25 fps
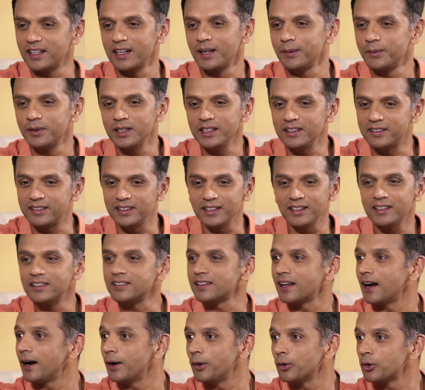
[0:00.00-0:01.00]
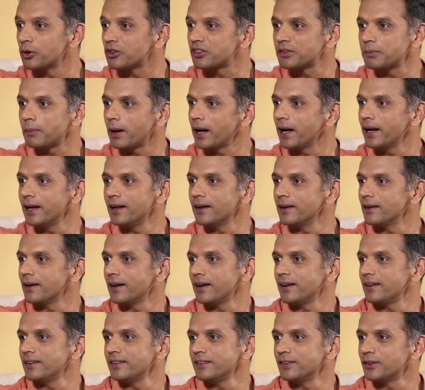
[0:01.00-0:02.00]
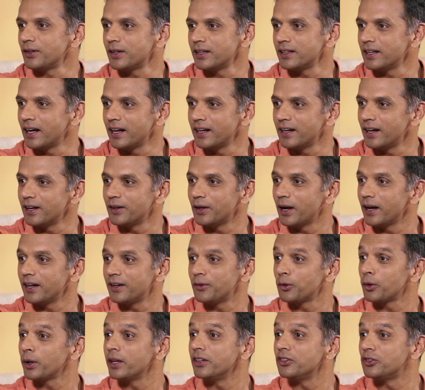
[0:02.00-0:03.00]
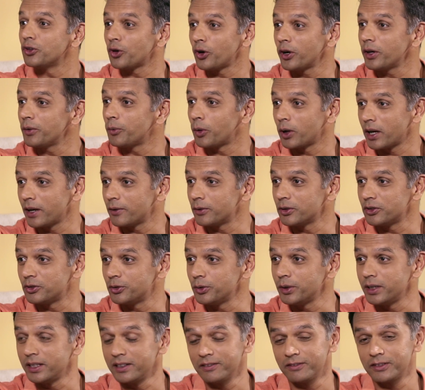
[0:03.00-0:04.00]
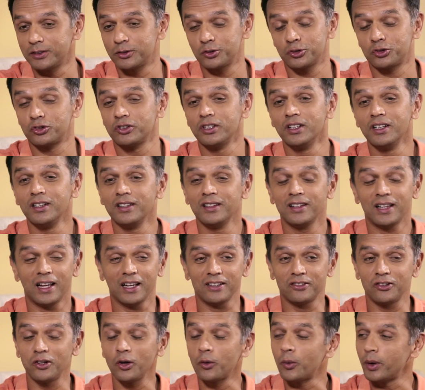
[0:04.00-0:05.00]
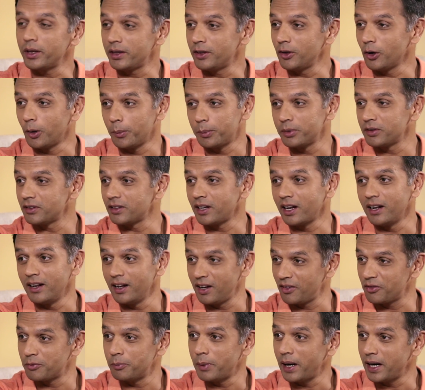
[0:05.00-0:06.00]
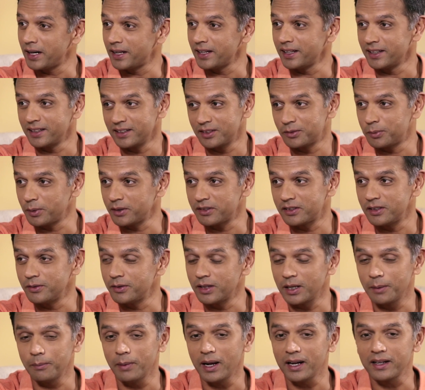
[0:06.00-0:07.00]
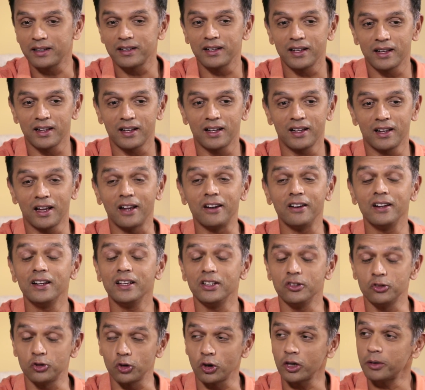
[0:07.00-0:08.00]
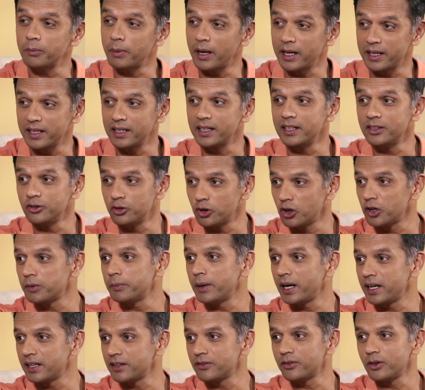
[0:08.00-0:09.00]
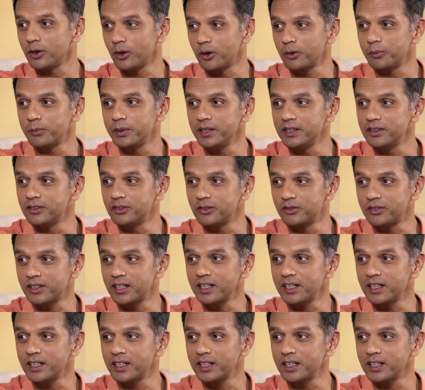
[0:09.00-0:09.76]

that I'm really serious and I don't smile, and I don't enjoy what I was doing, which is actually quite the opposite. I loved batting, and especially when I batted, I really enjoyed batting, and enjoyed batting for long periods of